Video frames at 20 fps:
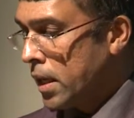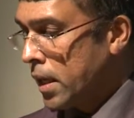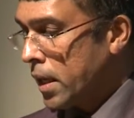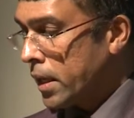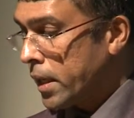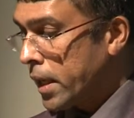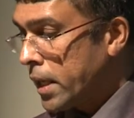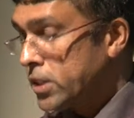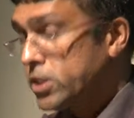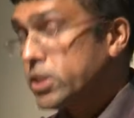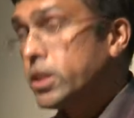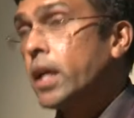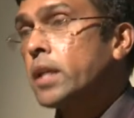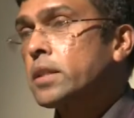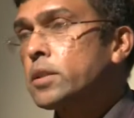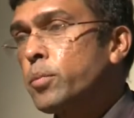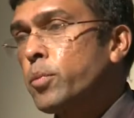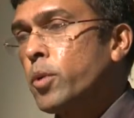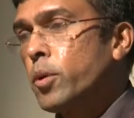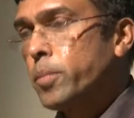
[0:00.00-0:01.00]
again,
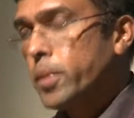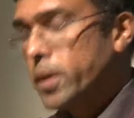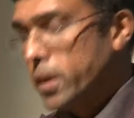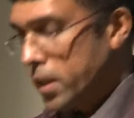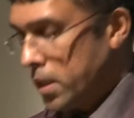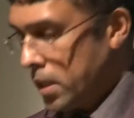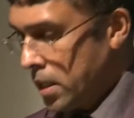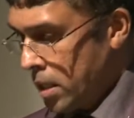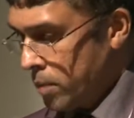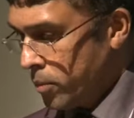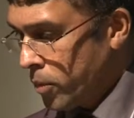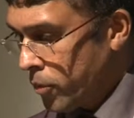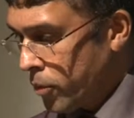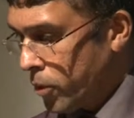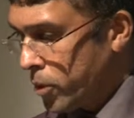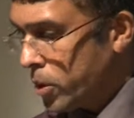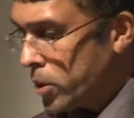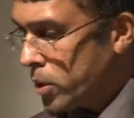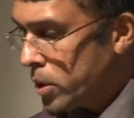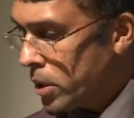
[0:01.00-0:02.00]
checked properly before
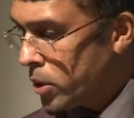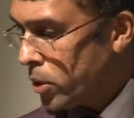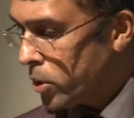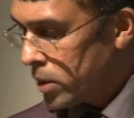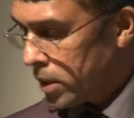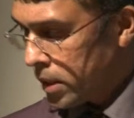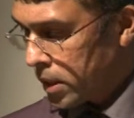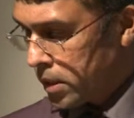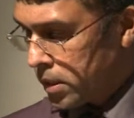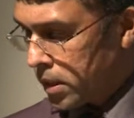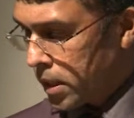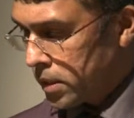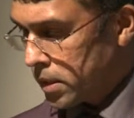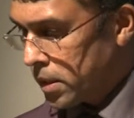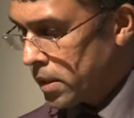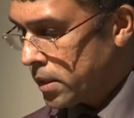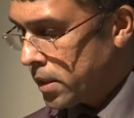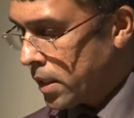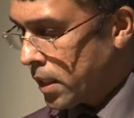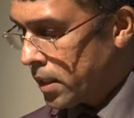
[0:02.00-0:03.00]
you go to the
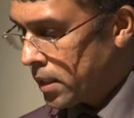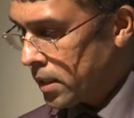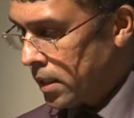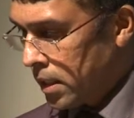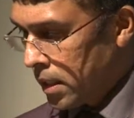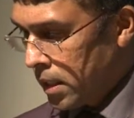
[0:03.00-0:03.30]
construction site?